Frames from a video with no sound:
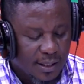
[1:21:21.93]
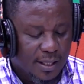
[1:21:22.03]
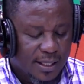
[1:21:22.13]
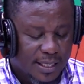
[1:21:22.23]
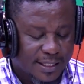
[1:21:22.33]

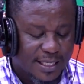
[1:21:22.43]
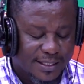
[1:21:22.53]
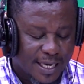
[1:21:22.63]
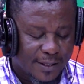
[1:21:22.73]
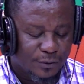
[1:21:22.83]
Natcha
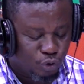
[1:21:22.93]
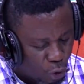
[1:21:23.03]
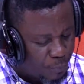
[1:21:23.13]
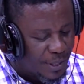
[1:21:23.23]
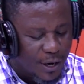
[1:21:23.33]
said, 2
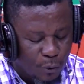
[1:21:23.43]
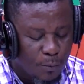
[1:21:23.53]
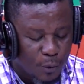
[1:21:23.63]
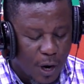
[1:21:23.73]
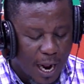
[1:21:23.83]
minute
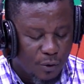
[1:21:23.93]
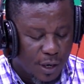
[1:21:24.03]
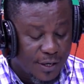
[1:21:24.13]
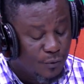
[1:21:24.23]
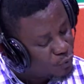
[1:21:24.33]
woman and
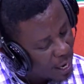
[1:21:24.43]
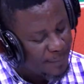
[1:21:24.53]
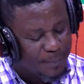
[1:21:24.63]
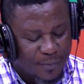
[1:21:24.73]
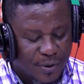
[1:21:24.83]
what the grand
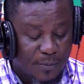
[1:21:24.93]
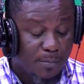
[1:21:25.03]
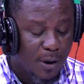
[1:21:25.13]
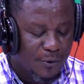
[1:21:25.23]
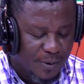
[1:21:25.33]
pedium of
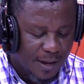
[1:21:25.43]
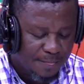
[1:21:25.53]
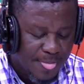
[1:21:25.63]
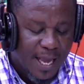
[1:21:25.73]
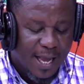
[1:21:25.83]
Bojuma.
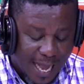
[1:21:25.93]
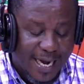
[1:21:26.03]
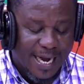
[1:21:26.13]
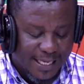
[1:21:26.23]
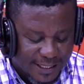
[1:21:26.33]
I
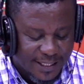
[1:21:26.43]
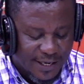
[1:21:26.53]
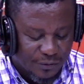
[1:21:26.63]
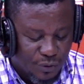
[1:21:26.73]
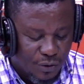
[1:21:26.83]
can't see any
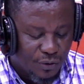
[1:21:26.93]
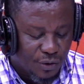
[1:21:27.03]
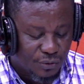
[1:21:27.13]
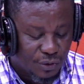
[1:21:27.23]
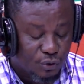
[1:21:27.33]
turn door
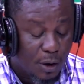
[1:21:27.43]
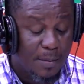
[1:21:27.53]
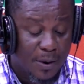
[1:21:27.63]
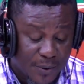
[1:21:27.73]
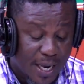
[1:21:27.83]
so
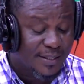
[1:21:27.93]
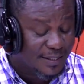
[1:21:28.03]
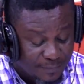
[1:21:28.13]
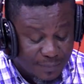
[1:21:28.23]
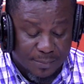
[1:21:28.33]
burial,
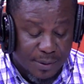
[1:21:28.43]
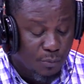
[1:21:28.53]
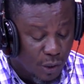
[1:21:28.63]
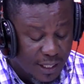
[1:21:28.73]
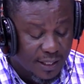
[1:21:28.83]
Sabia
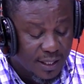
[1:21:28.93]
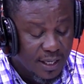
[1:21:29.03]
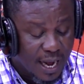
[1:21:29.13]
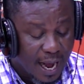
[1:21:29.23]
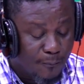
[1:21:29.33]
Mimodin,
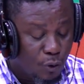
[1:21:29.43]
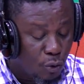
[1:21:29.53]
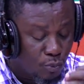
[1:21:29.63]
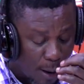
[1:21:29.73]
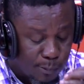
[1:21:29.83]
Abu
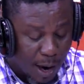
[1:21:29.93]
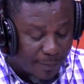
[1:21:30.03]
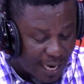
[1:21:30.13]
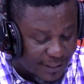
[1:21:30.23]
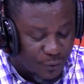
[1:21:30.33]

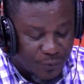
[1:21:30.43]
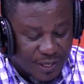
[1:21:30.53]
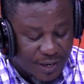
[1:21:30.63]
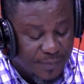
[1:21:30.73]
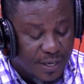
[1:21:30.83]
Mabuamana Jew with
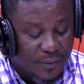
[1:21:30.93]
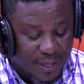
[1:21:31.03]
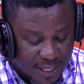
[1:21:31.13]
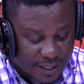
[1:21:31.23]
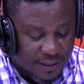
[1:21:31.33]
the MDR
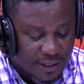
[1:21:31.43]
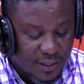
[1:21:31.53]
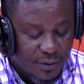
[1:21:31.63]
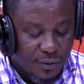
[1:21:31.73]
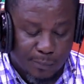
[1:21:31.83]
Guinness.
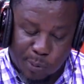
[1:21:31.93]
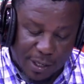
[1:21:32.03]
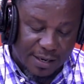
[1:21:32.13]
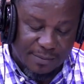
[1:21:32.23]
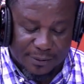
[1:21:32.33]
Body
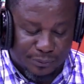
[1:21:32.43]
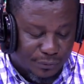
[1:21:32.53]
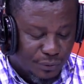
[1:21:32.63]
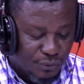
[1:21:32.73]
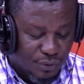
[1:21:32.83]
the bedroom
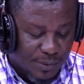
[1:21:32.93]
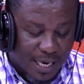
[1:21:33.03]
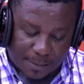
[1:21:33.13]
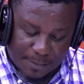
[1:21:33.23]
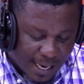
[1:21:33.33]
to room,
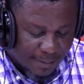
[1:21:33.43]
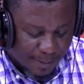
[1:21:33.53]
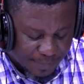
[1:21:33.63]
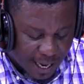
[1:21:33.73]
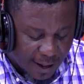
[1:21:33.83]
kama kama
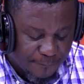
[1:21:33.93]
pa.